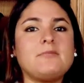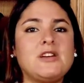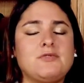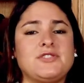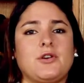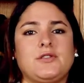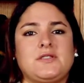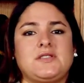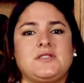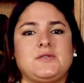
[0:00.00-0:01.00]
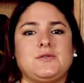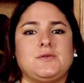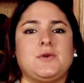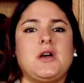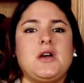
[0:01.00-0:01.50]
results
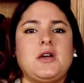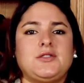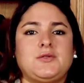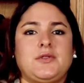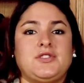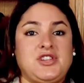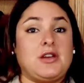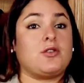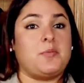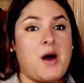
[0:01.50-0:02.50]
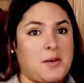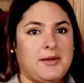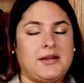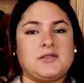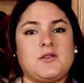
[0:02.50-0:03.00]
to the general
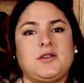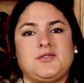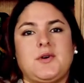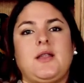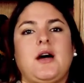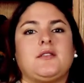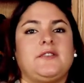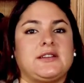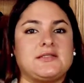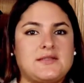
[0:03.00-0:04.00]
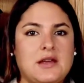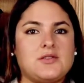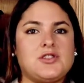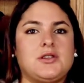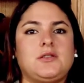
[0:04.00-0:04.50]
public. So I do a lot of
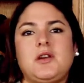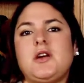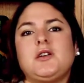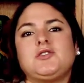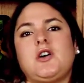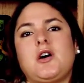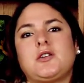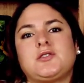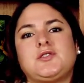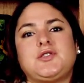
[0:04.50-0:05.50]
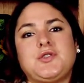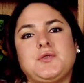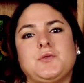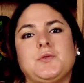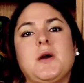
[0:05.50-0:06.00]
extension talks
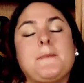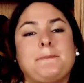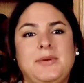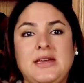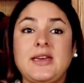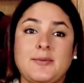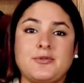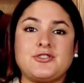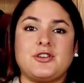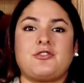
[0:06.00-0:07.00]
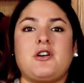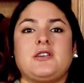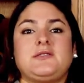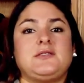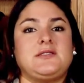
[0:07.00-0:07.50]
to beekeepers
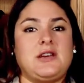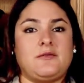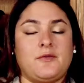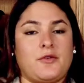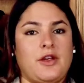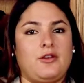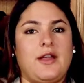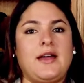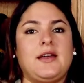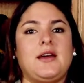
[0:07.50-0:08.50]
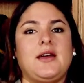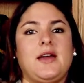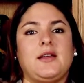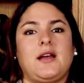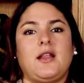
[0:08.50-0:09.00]
across the state of North Carolina
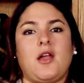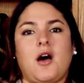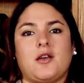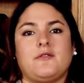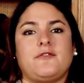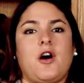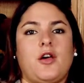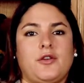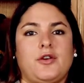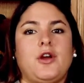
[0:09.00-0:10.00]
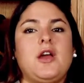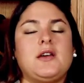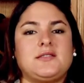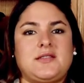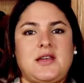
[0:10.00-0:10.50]
and a lot of other
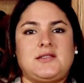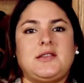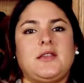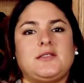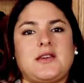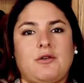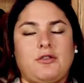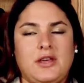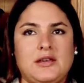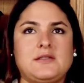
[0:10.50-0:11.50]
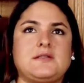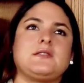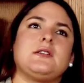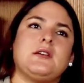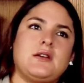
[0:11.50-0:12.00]
states in the Southeast.
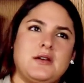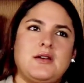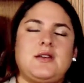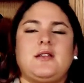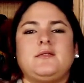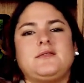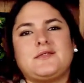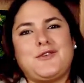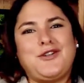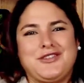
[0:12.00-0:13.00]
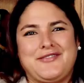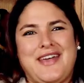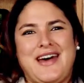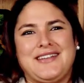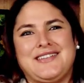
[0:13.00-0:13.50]
And all of
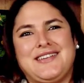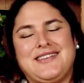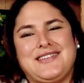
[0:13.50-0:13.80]
that